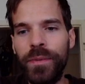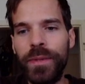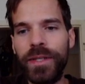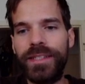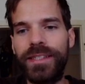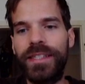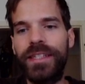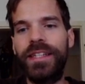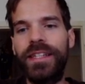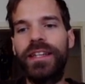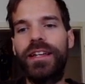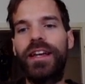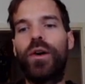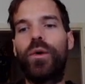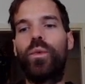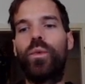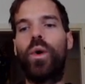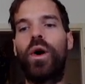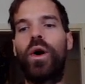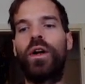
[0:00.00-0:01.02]
see
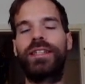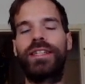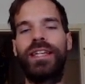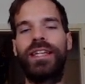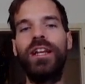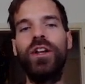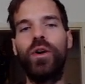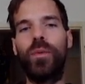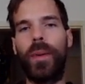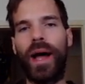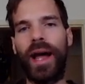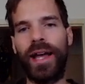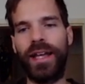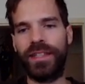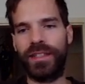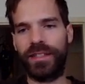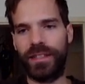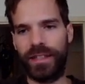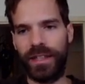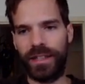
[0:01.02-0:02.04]
one
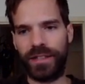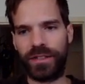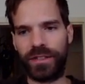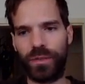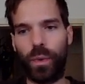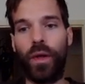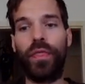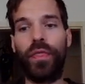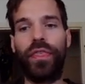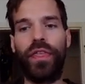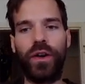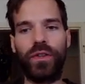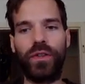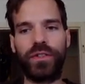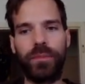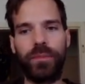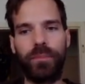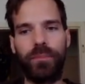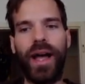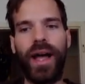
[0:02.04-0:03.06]
kilobyte. It's
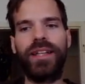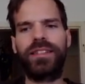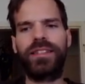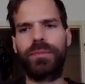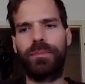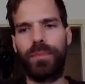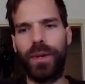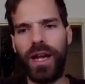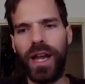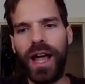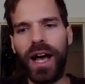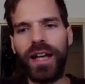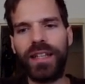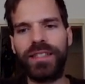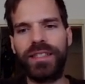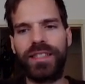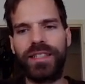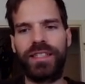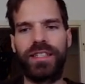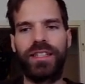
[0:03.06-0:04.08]
1000 bytes
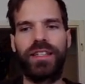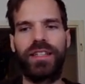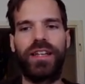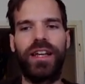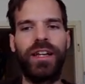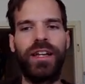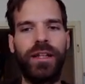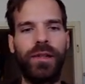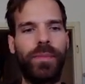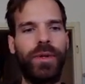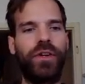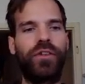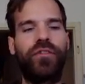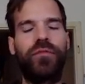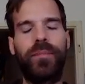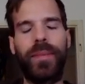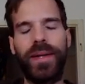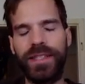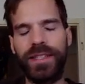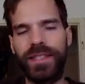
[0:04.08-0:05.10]
plus a little bit of
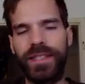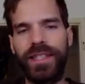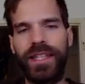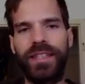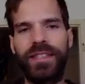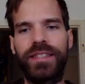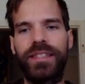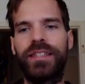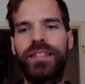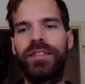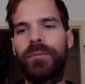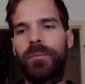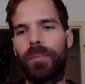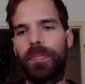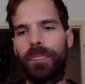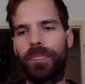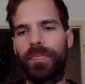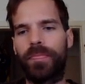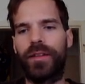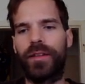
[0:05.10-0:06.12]
metadata,
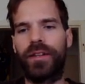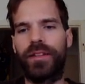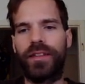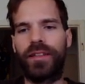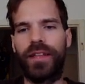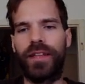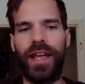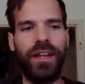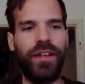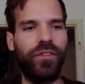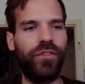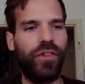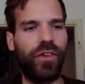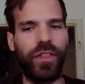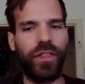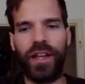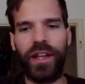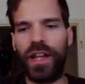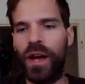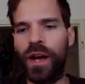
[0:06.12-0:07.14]
the, the header for
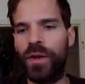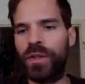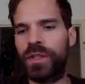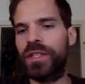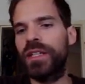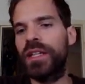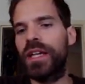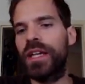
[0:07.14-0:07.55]
the account.